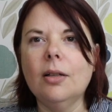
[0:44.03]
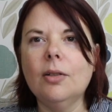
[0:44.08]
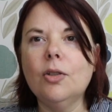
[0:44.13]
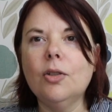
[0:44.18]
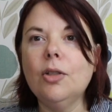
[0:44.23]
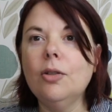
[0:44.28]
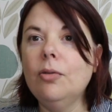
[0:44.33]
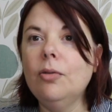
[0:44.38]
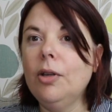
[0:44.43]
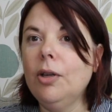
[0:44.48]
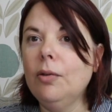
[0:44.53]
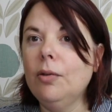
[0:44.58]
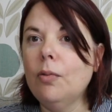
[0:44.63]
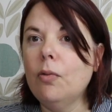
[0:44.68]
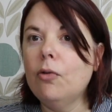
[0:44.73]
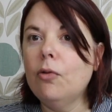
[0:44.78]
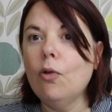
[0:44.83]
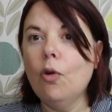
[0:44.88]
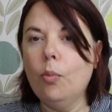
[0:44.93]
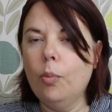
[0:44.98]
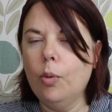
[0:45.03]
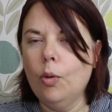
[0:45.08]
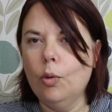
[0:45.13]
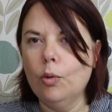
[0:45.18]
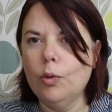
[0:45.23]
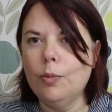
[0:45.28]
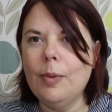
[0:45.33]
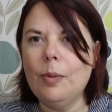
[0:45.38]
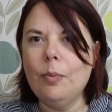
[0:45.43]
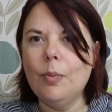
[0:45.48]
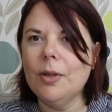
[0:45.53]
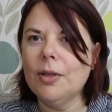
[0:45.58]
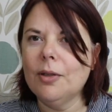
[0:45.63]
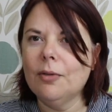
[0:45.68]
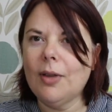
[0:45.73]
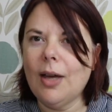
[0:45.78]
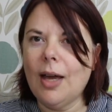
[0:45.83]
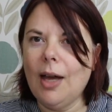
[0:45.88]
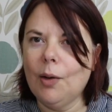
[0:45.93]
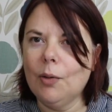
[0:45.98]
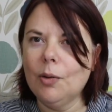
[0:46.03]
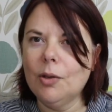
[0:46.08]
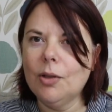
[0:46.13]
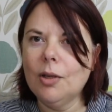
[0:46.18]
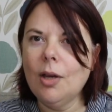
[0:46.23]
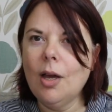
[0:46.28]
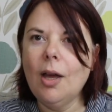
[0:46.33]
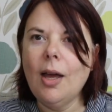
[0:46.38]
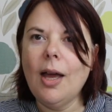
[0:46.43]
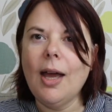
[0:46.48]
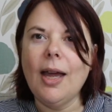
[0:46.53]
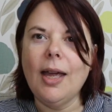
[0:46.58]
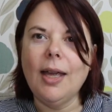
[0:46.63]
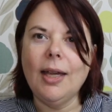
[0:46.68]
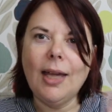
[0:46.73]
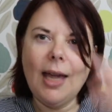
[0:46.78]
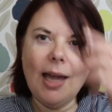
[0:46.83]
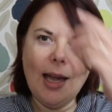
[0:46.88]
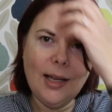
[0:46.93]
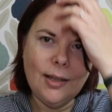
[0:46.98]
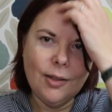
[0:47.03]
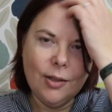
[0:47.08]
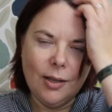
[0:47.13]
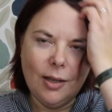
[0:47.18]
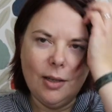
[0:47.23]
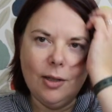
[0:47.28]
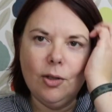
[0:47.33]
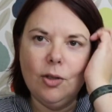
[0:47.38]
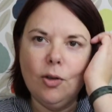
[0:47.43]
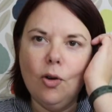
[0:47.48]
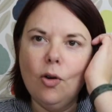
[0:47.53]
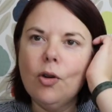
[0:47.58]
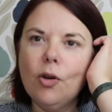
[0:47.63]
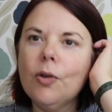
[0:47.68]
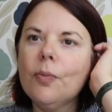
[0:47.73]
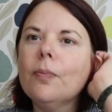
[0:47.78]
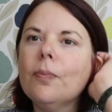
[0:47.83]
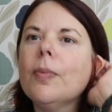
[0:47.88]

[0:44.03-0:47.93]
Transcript: two new four-pawed members of the house, a cat and a dog,